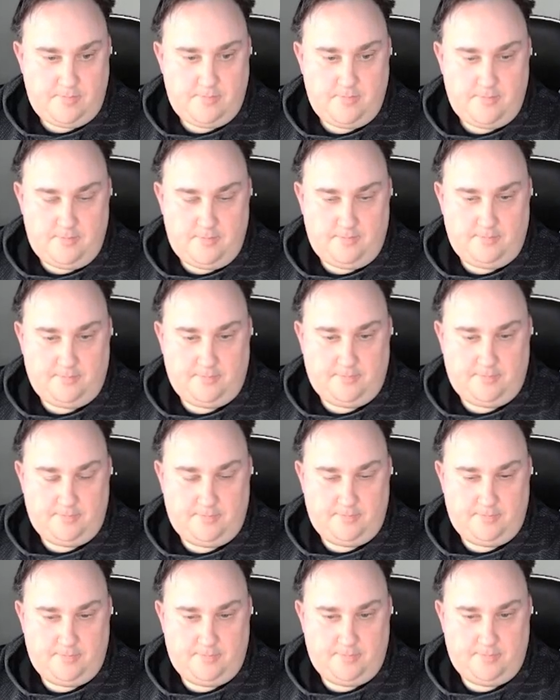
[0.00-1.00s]

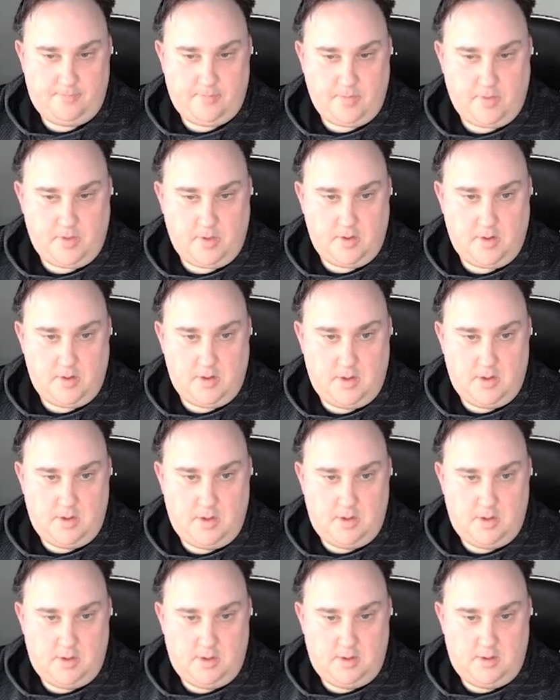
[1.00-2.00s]

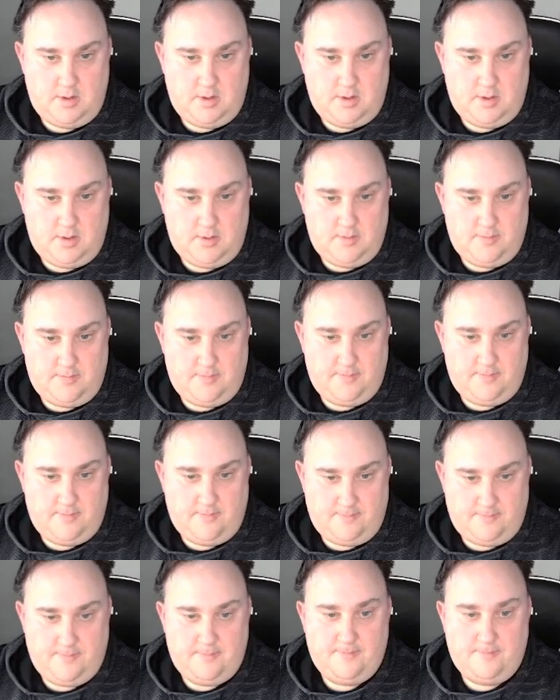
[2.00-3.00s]

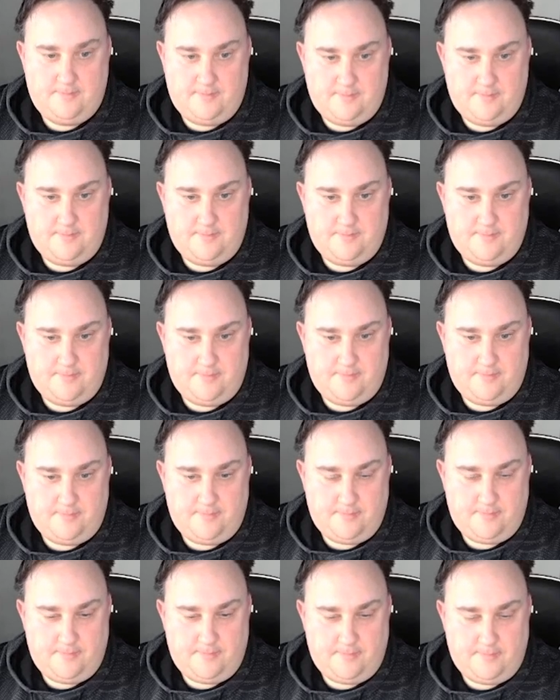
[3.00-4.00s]

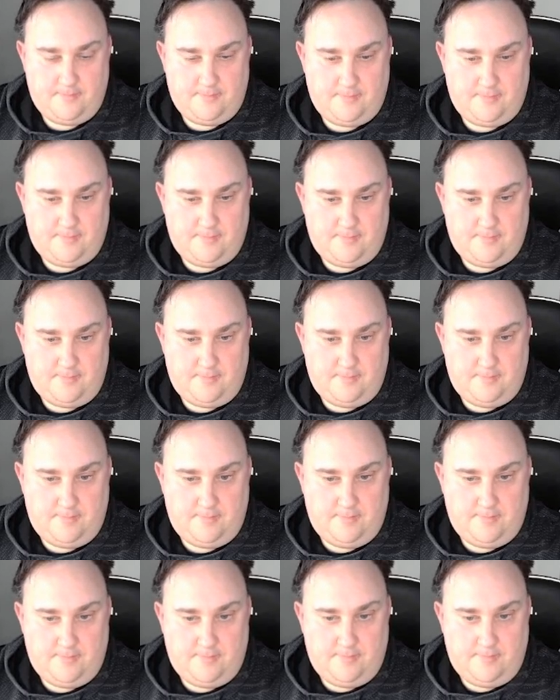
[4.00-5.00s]

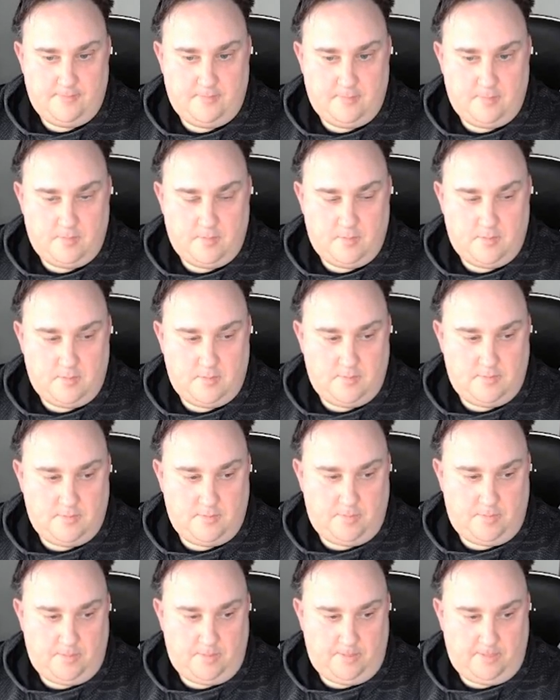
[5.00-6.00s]

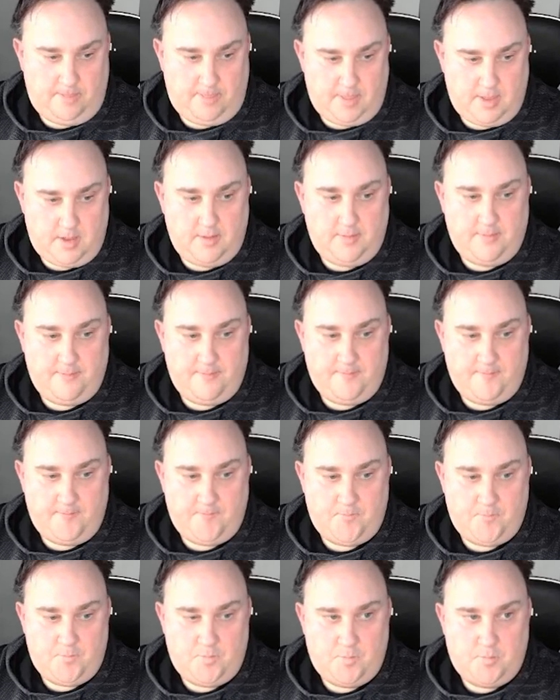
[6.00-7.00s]

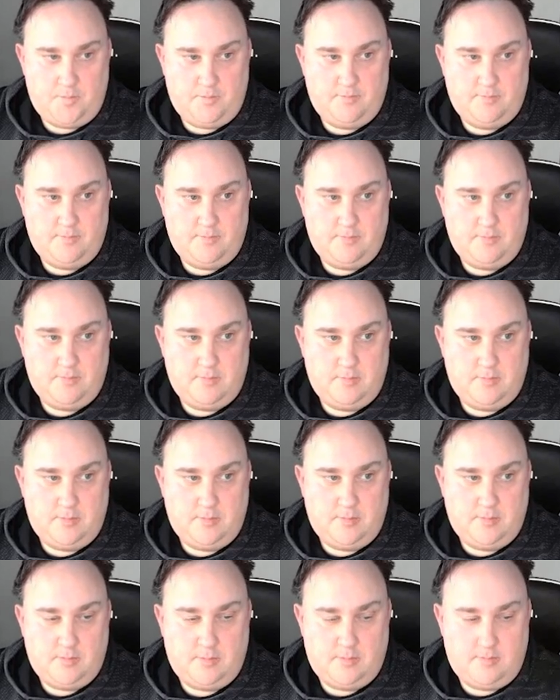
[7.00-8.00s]
[no speech]